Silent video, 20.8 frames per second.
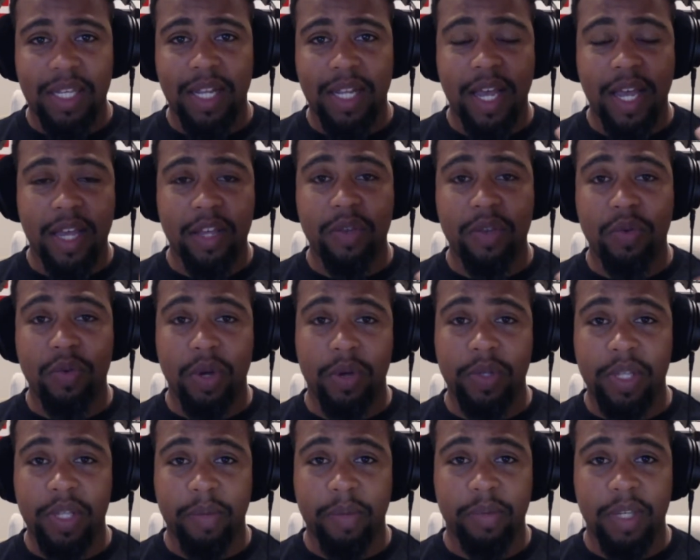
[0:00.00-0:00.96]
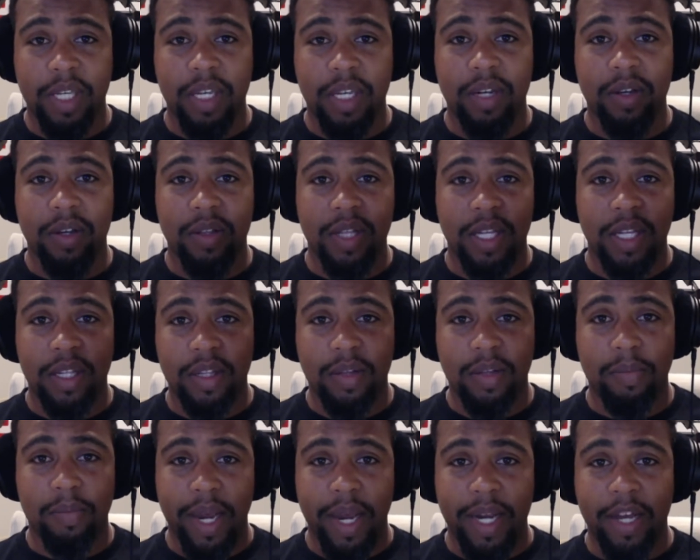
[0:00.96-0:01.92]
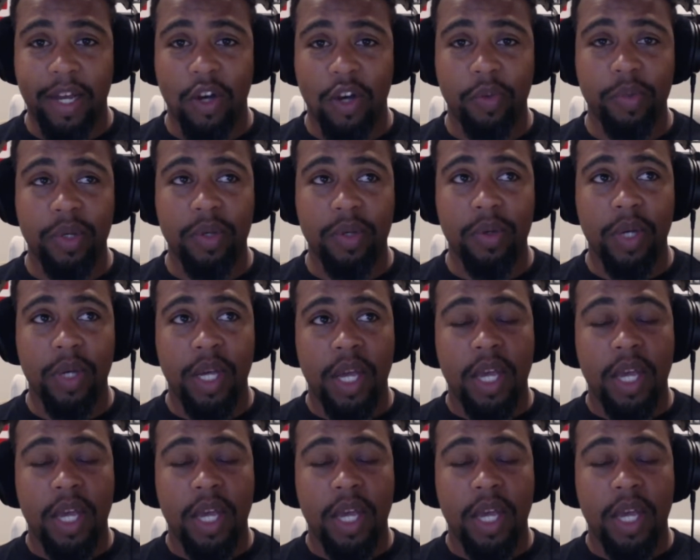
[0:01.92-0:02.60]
hey, you know something here that might help you.